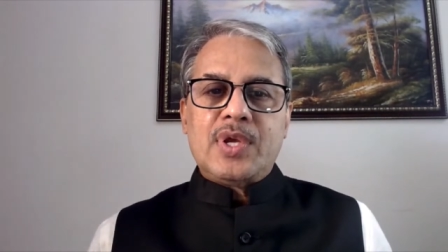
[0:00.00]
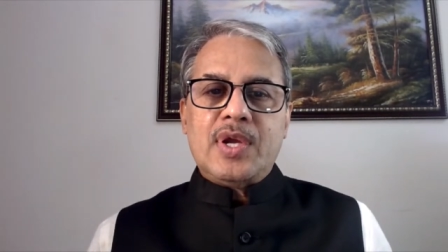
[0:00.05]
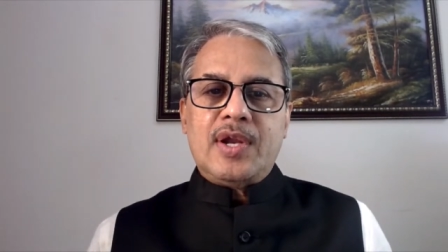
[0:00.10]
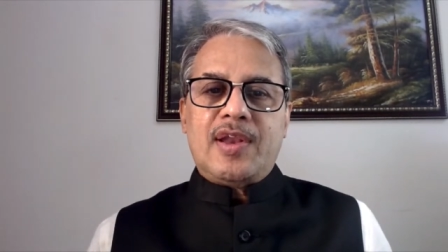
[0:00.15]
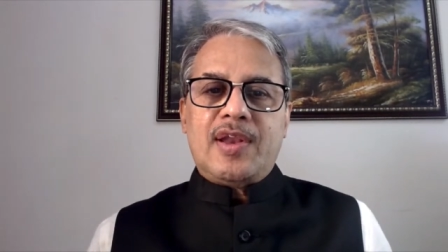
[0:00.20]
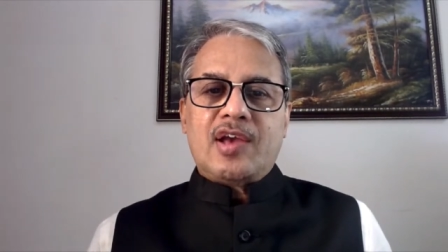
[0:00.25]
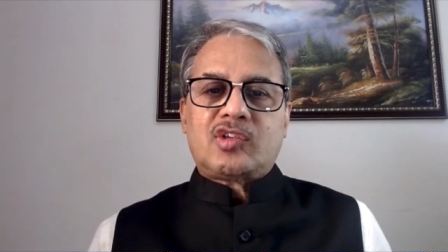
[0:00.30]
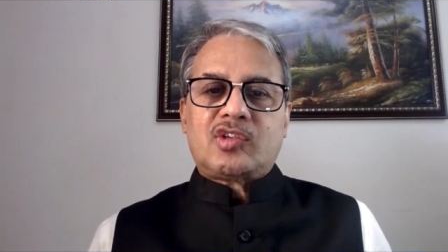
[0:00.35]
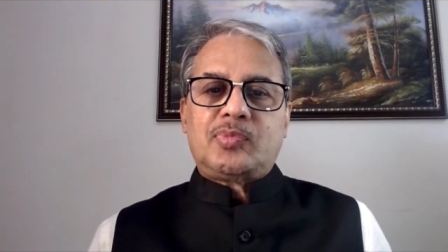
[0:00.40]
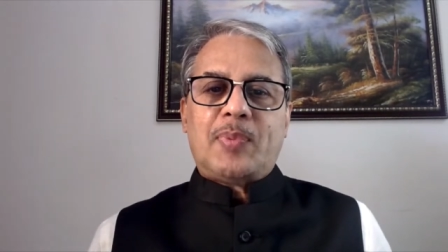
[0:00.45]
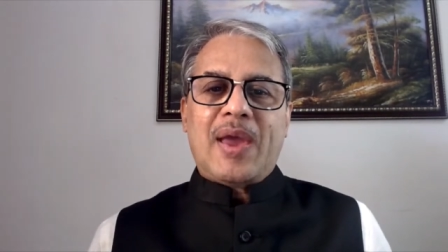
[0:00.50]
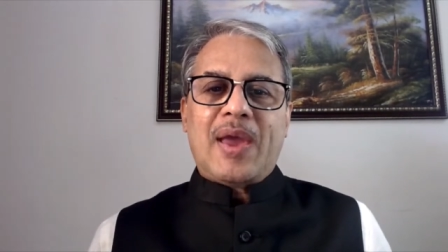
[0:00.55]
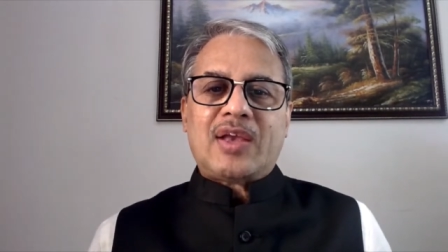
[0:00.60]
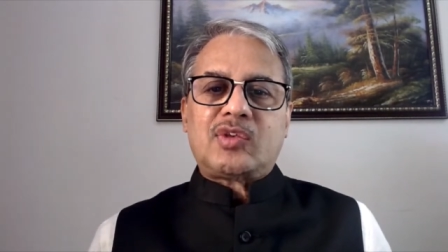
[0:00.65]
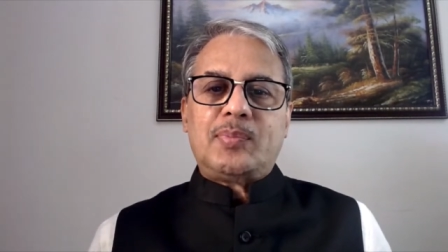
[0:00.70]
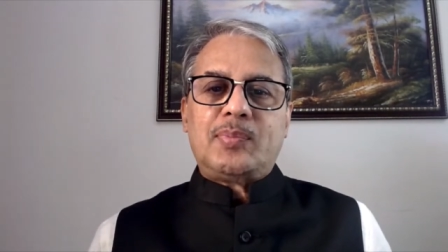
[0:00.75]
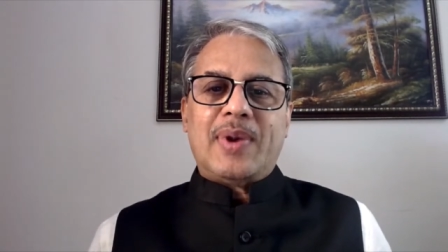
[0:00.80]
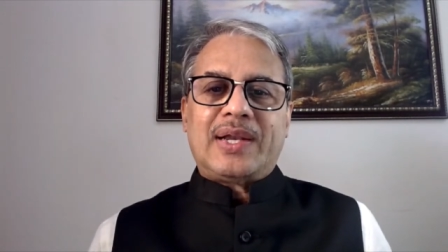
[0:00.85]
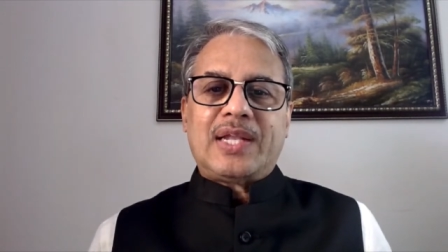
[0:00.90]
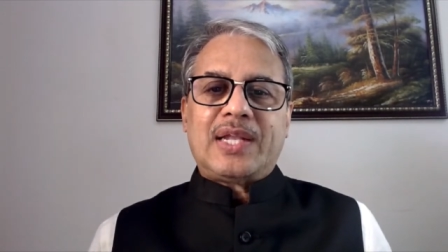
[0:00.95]
It expects
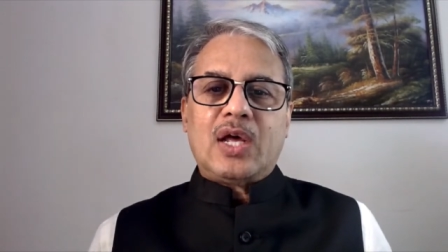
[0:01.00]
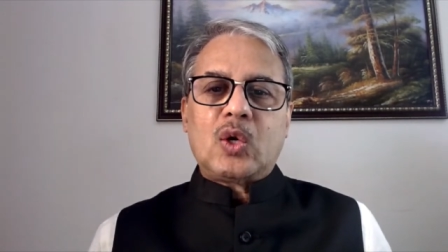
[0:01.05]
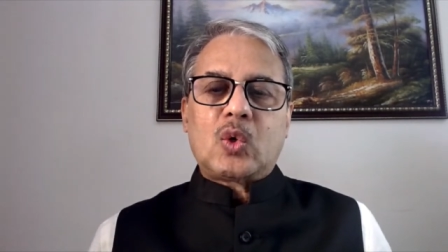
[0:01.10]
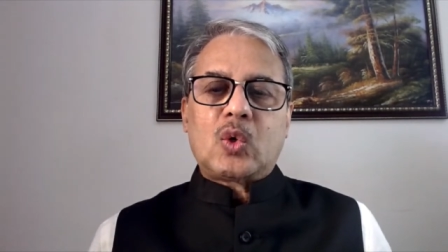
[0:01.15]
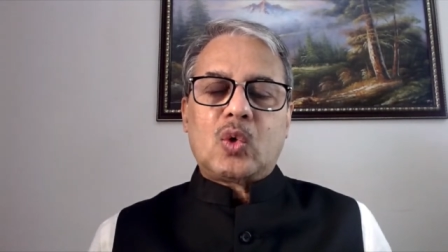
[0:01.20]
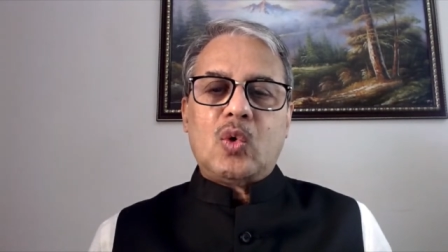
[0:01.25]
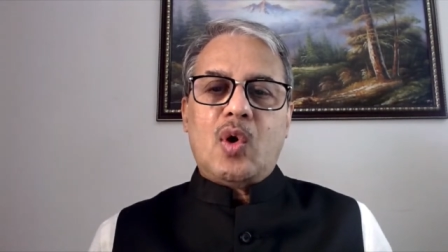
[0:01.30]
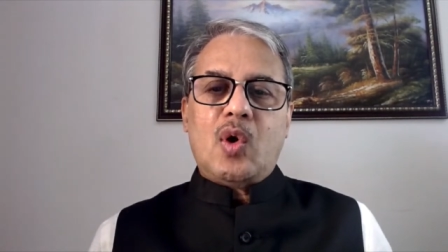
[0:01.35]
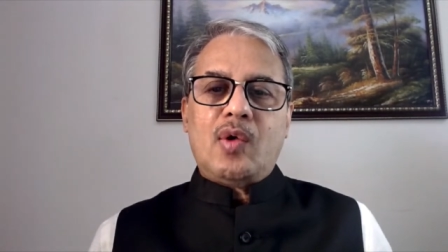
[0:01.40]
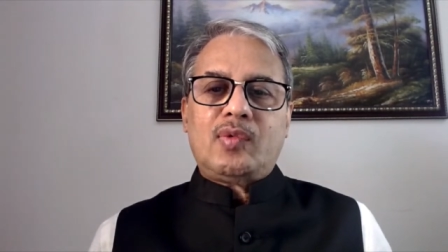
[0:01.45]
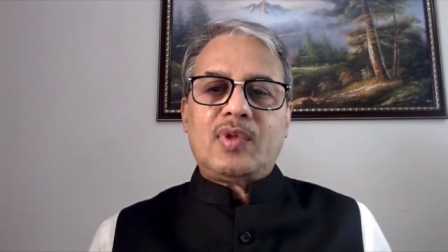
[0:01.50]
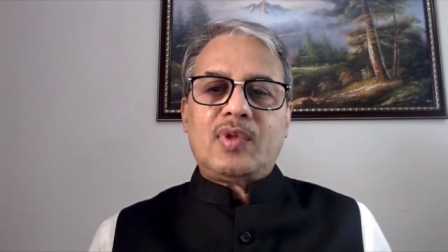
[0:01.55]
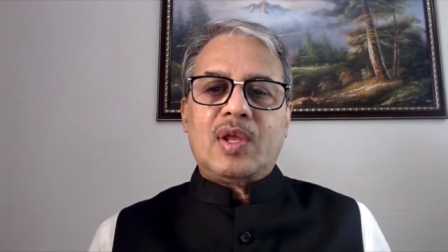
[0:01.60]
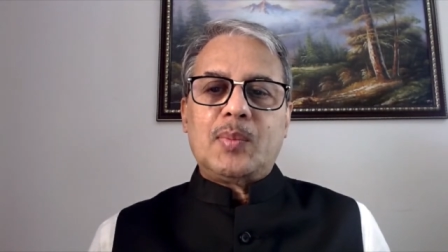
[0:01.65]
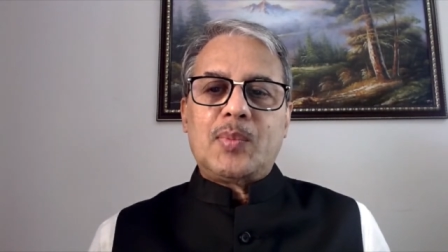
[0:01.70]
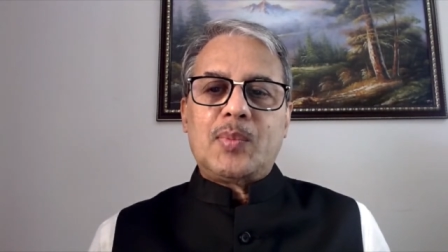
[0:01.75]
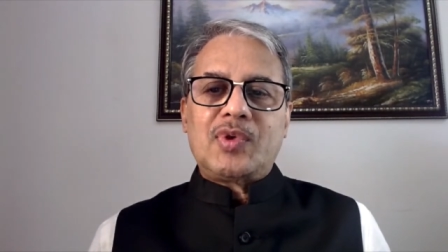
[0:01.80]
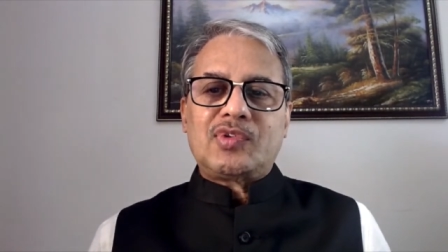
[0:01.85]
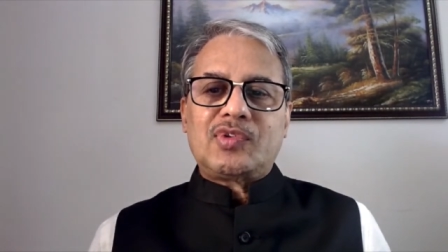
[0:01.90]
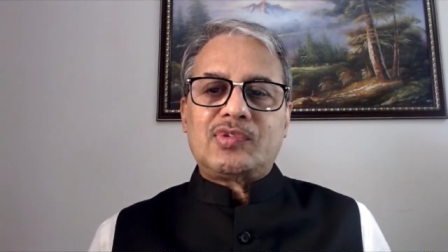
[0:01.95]
better growth in
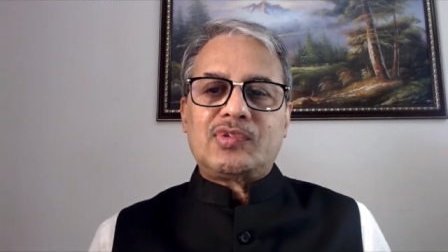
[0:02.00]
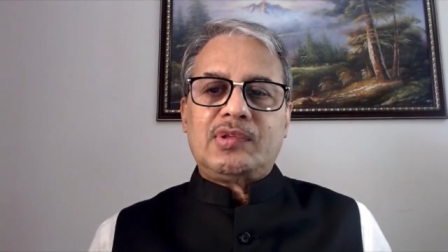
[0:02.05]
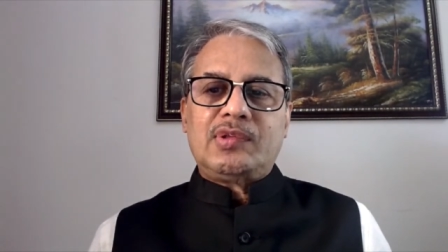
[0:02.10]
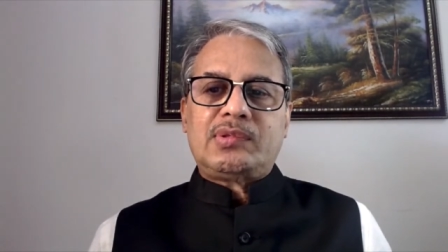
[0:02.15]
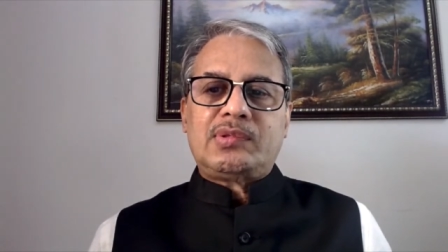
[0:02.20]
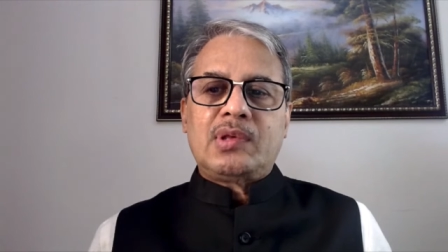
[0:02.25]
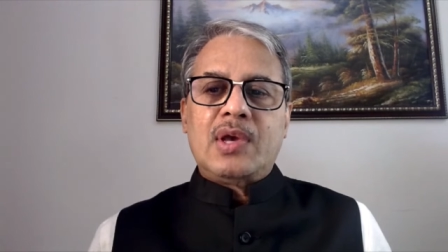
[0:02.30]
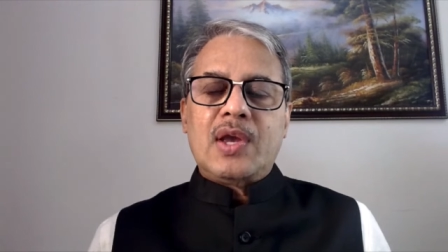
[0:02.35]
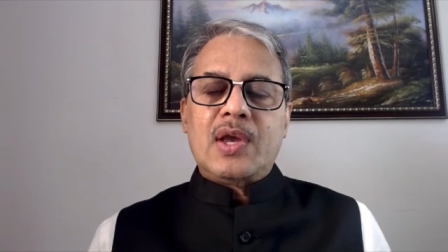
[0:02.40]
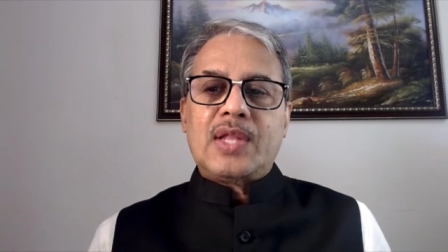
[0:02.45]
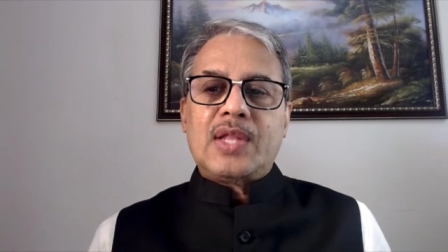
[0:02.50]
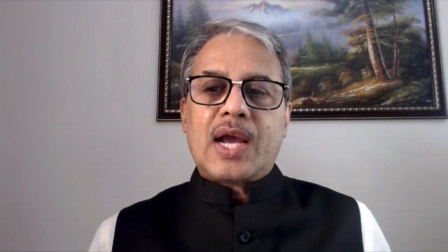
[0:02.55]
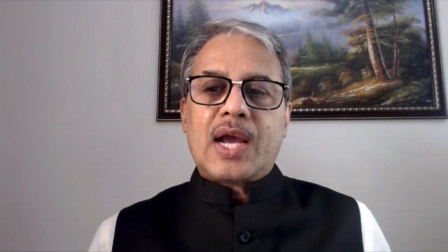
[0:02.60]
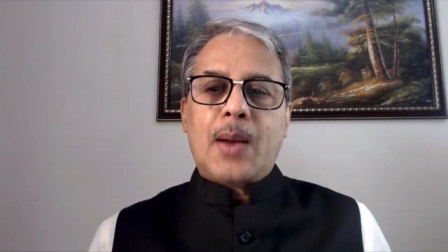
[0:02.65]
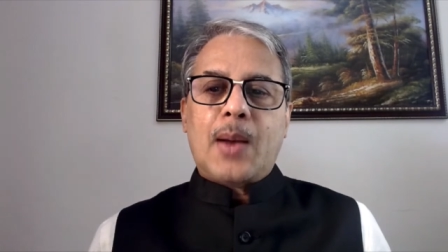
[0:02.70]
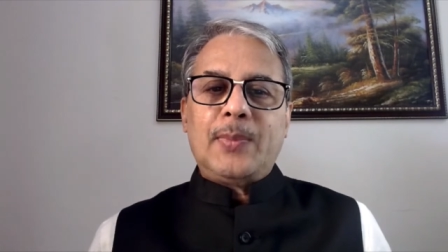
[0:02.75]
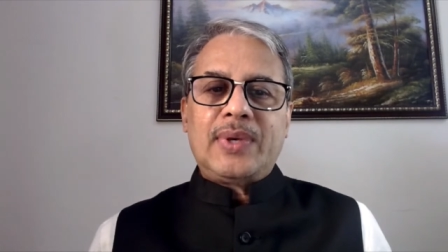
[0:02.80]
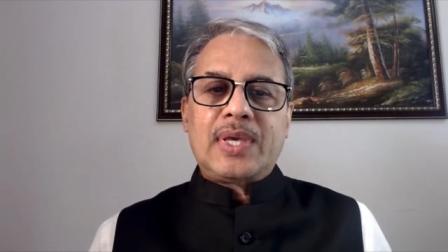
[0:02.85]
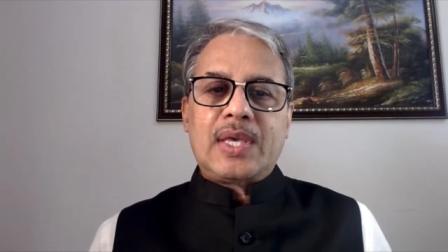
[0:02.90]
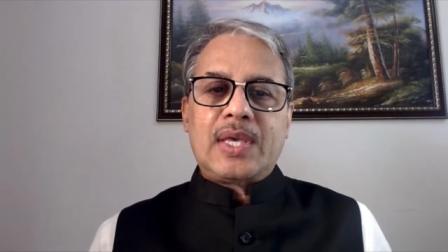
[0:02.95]
business in the
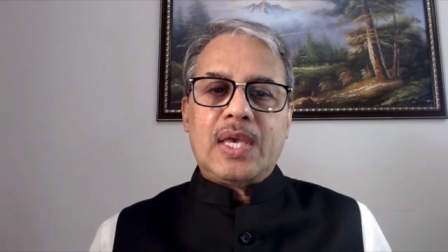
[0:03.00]
coming